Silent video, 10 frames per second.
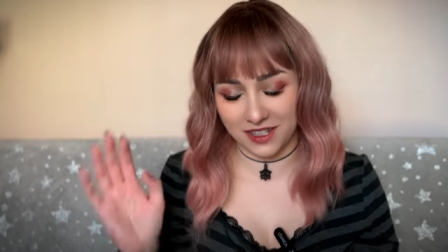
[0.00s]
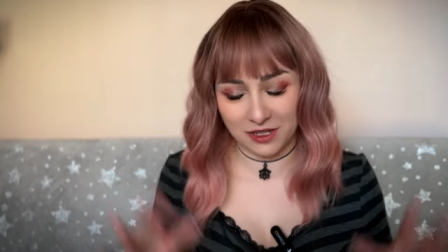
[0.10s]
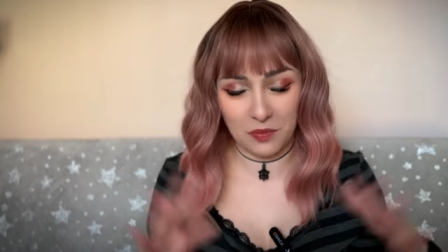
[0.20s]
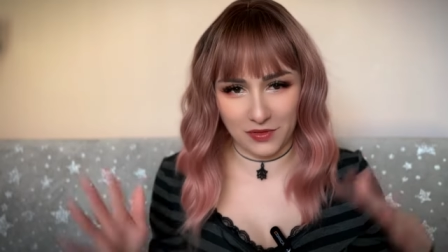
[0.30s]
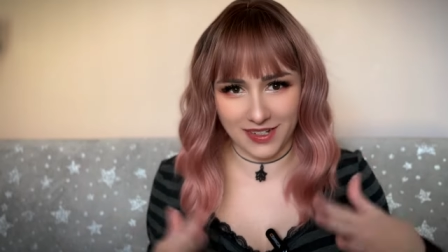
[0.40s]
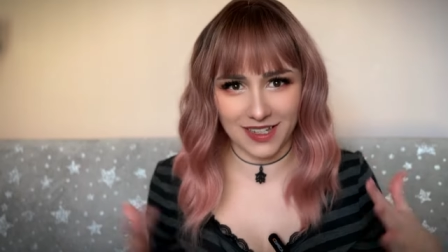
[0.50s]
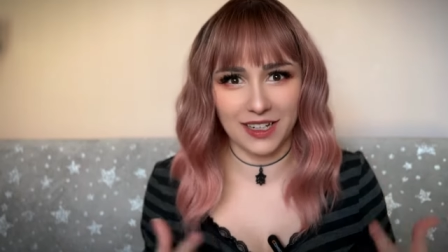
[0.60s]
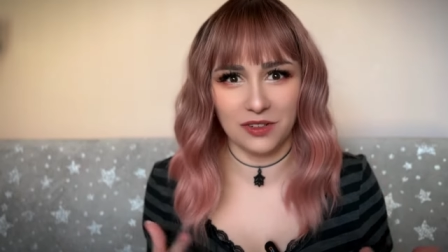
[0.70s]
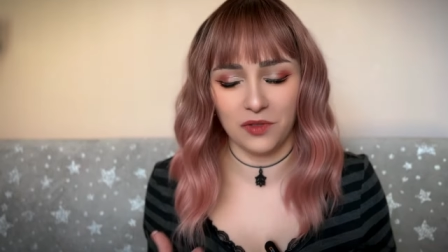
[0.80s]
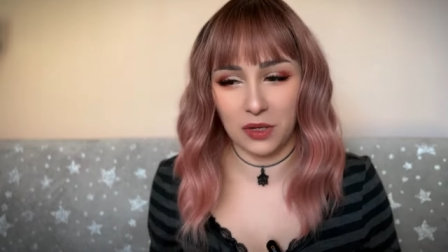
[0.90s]
Super
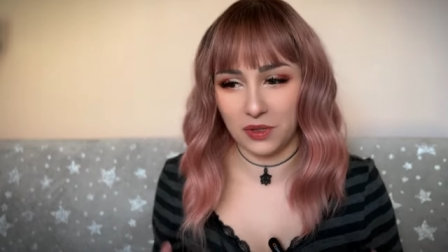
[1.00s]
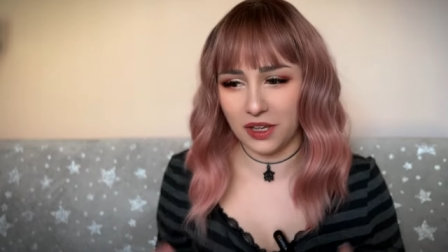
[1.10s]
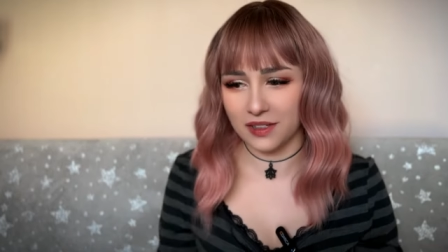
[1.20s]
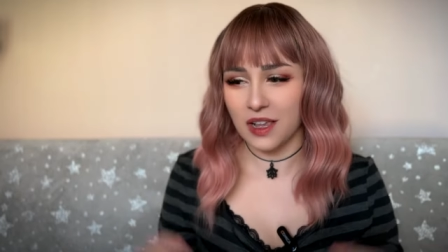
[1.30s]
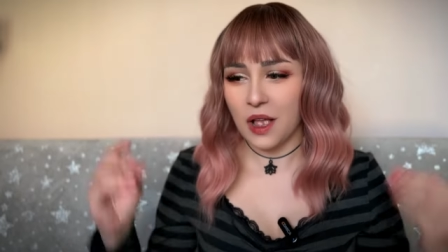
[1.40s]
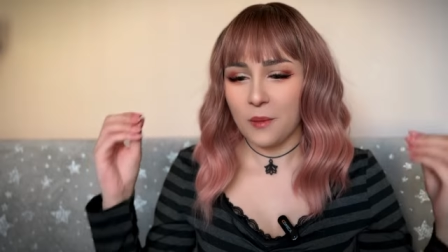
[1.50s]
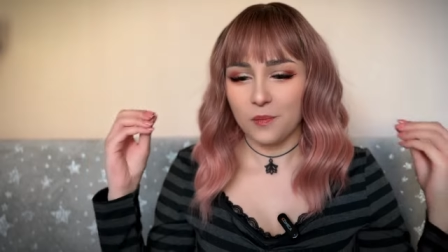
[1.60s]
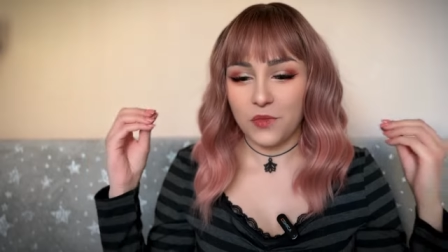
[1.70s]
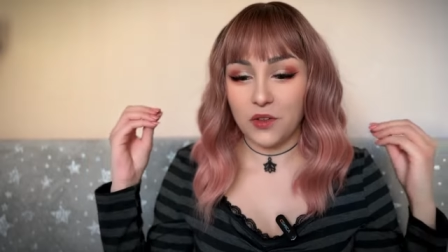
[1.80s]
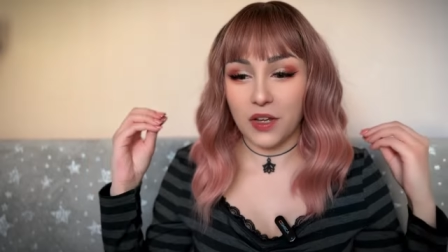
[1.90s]
exciting, right? Because
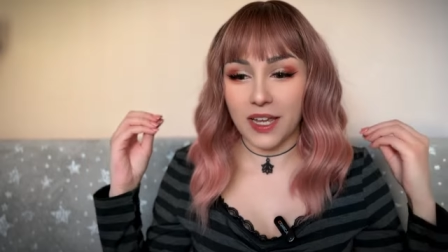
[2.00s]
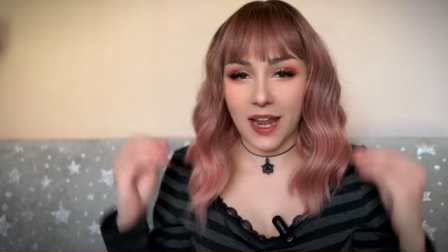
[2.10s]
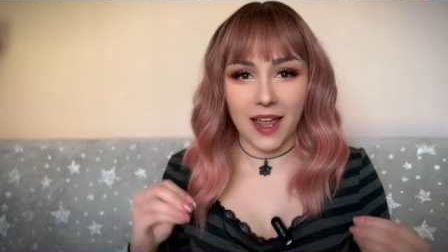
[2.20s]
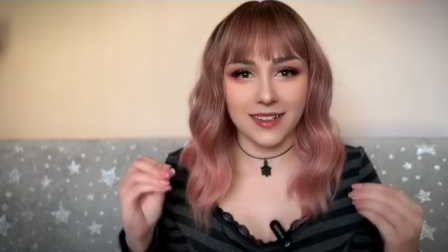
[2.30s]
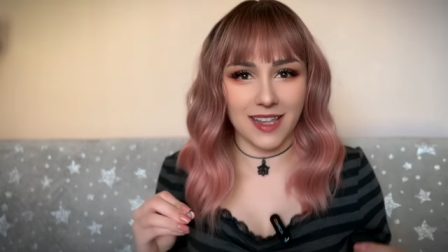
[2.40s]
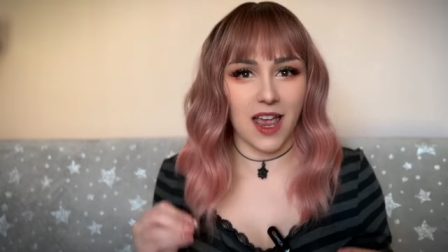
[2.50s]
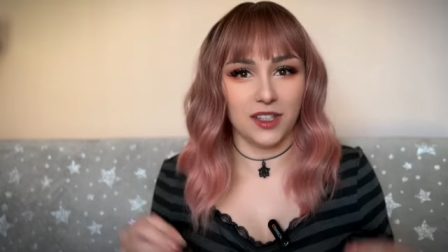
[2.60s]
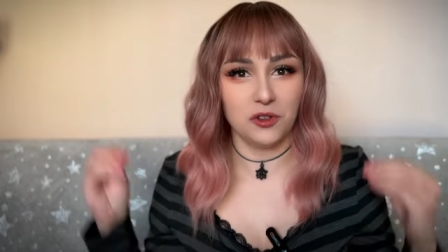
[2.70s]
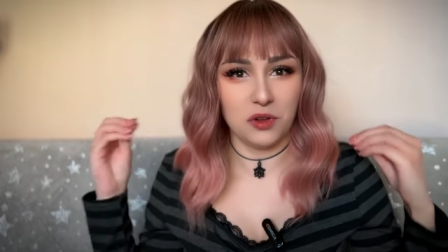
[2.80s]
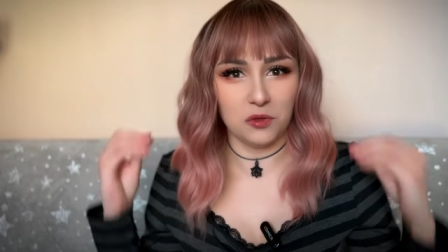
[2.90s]
if he can add
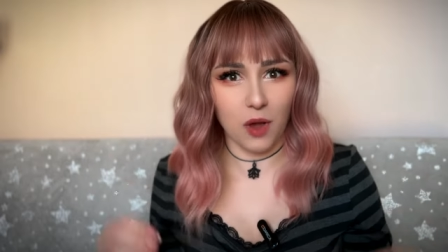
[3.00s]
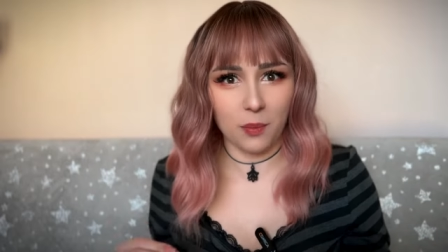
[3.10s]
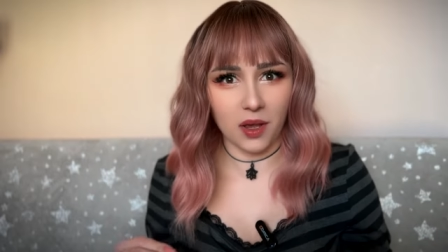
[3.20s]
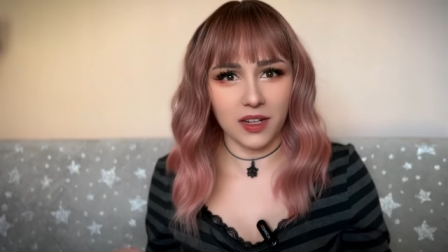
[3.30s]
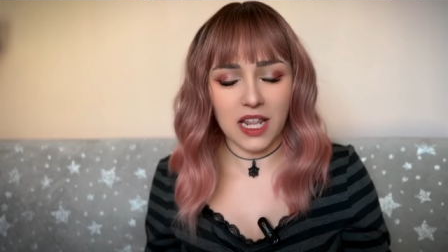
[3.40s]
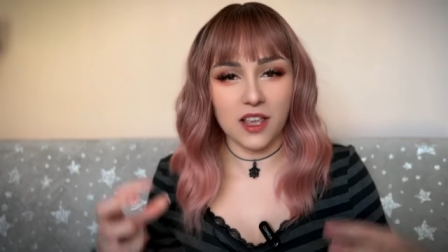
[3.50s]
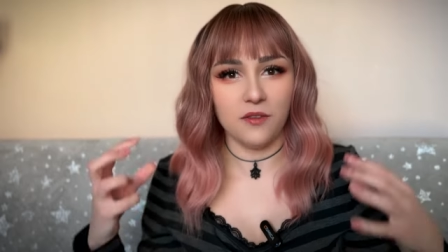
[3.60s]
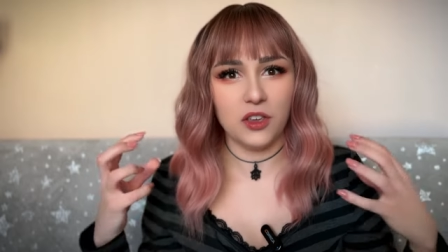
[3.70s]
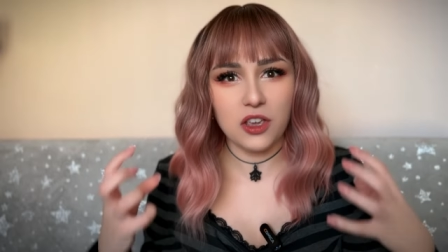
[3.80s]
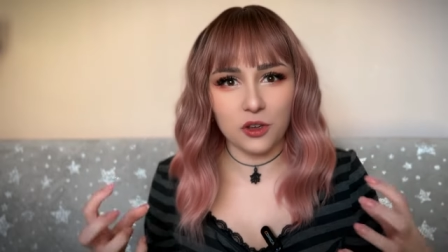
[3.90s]
that to his weapon,
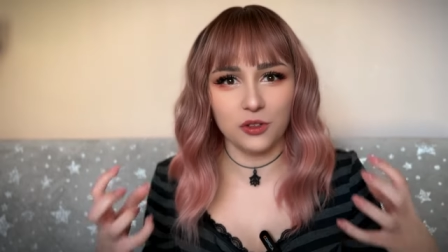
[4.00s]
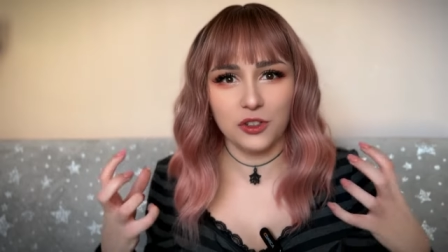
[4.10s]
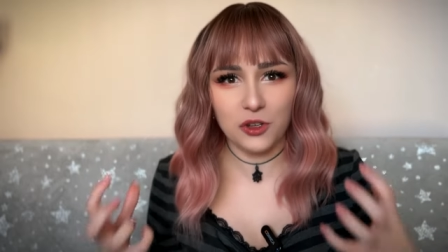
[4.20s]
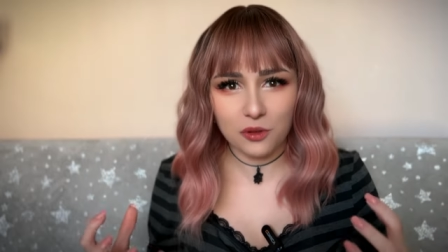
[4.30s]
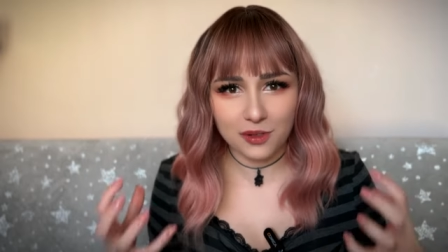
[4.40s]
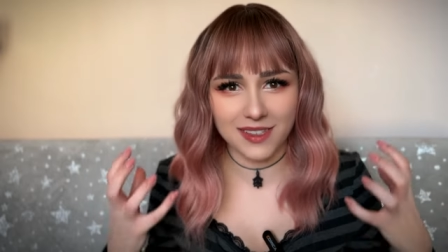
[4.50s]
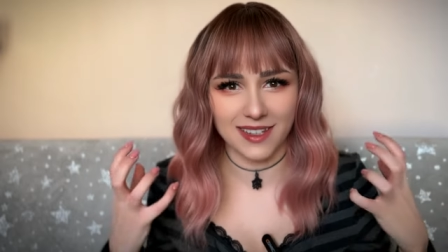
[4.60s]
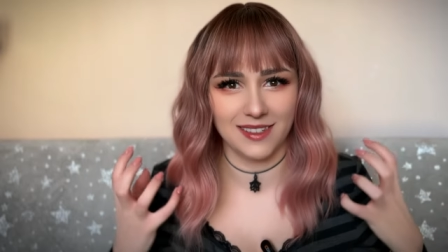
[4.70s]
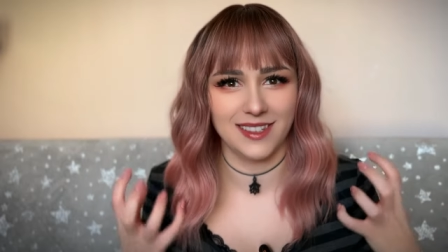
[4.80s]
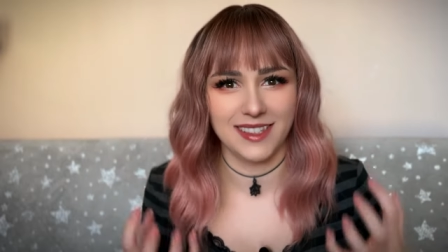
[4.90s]
if he could use
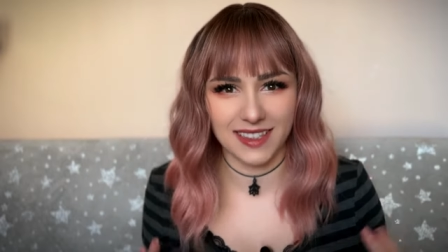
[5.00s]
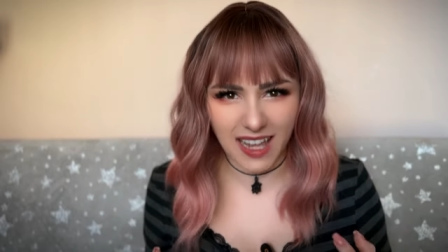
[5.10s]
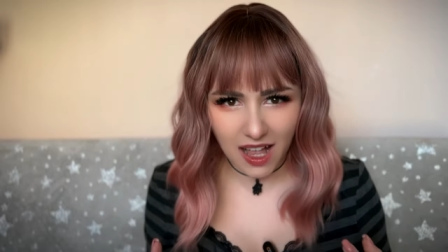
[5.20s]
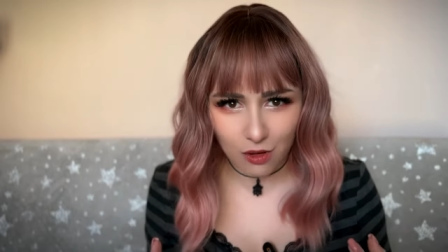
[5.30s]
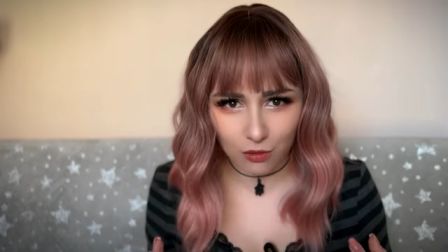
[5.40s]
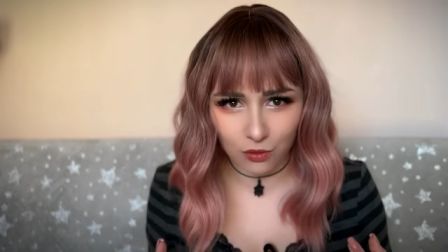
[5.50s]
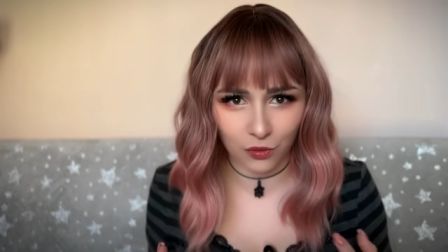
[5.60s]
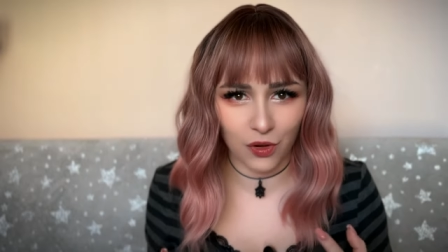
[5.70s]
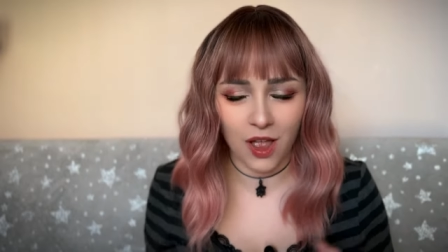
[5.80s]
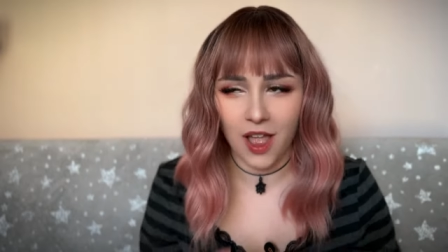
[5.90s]
this stealth,